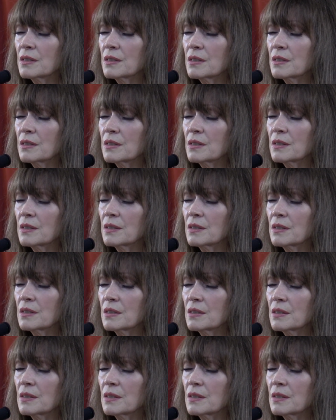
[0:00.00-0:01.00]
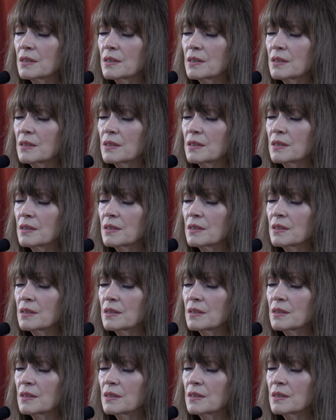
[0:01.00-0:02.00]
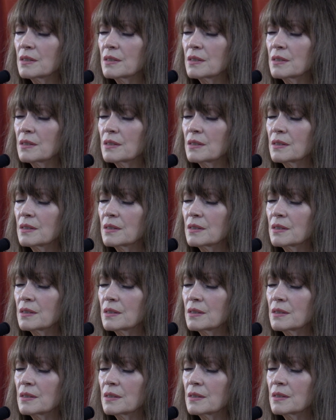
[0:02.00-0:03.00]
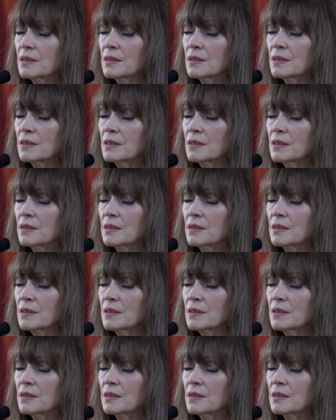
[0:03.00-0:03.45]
Nothing is said.